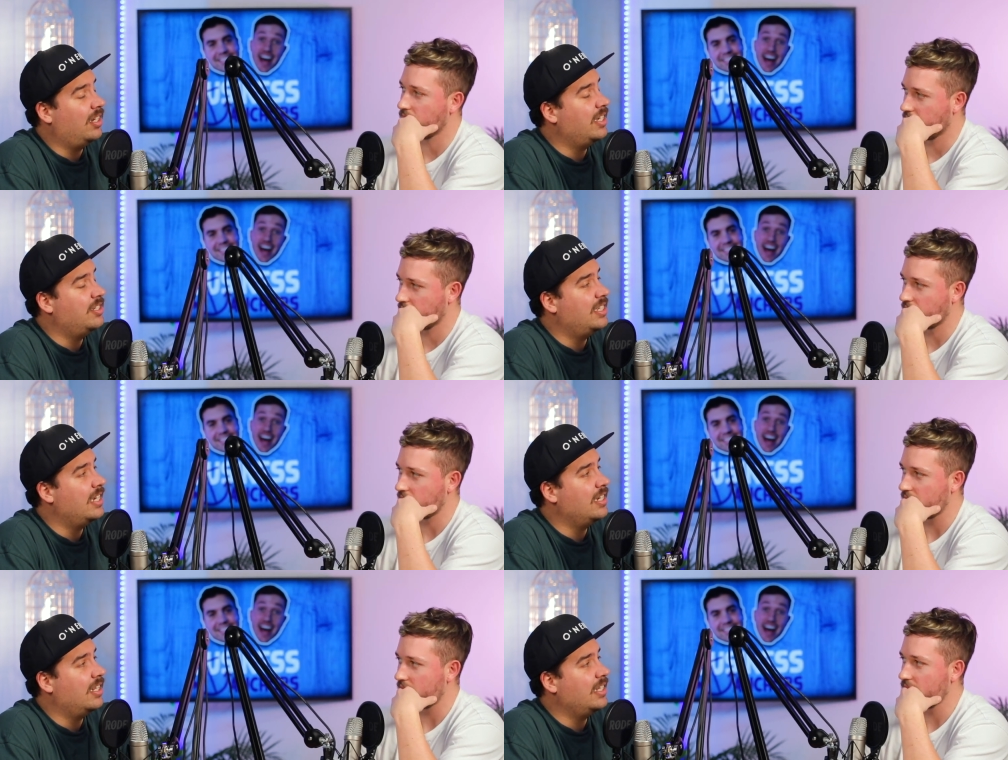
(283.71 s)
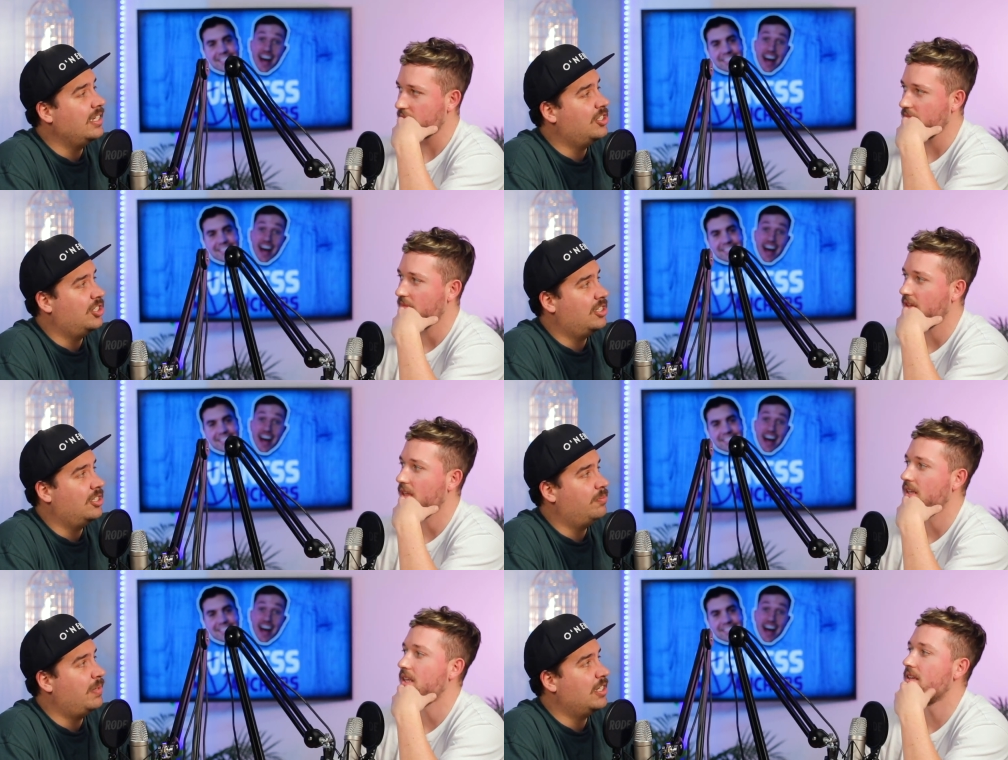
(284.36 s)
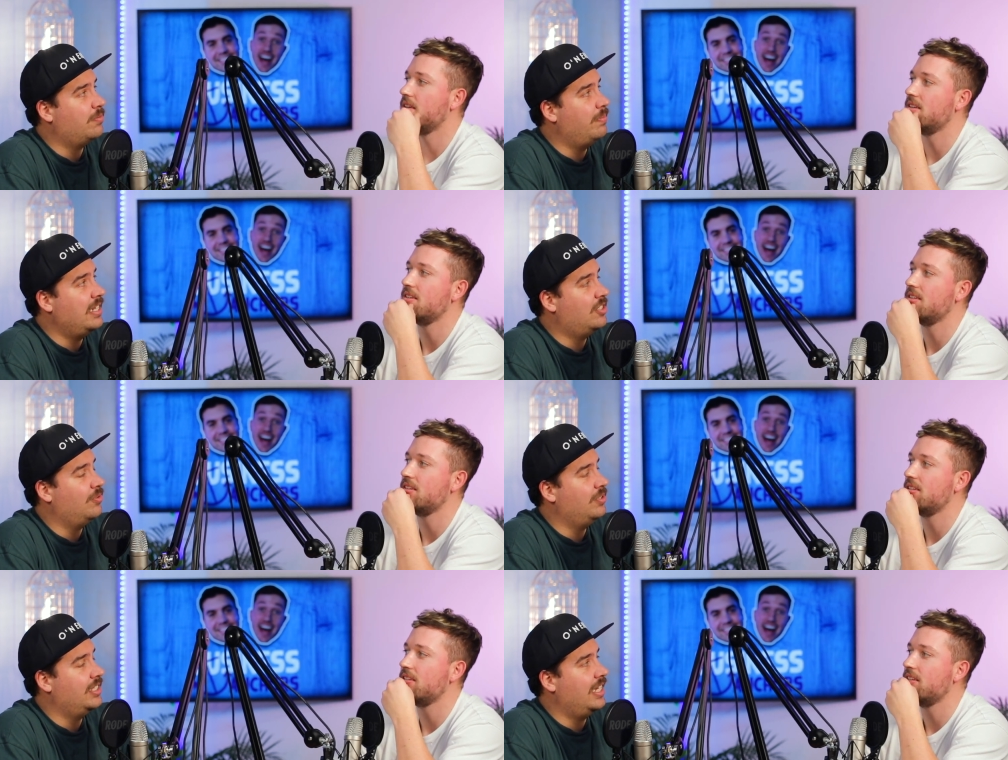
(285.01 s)
Speaker 1: Like you said, I think it's just as much
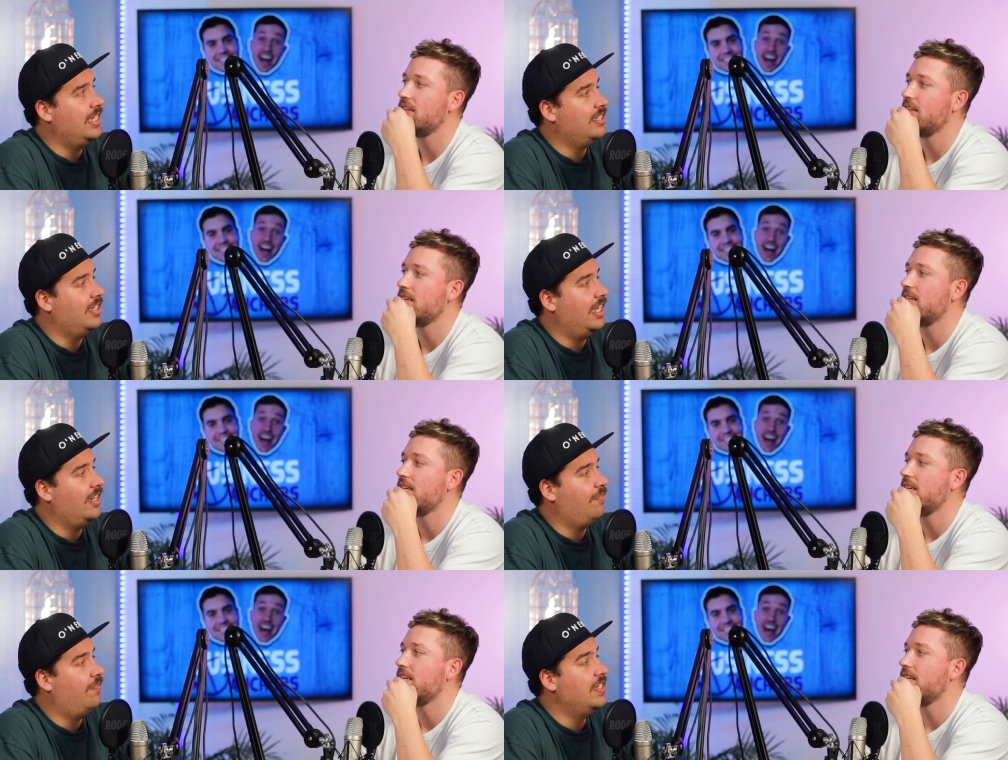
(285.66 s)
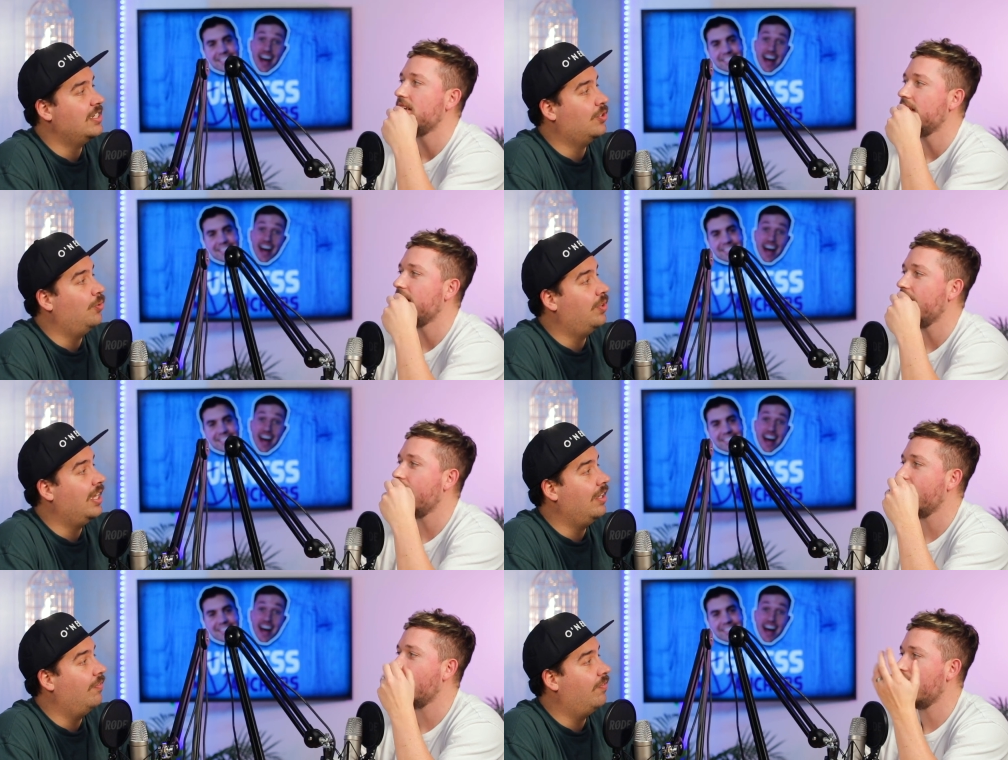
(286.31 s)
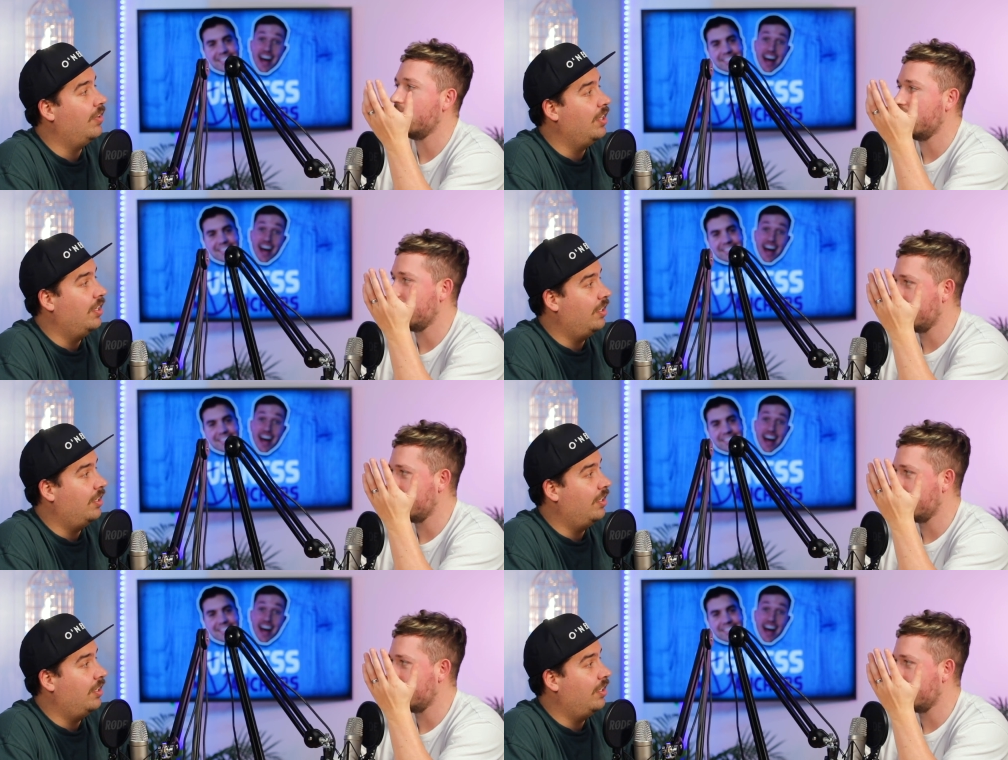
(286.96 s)
mental as it is like the physical thing of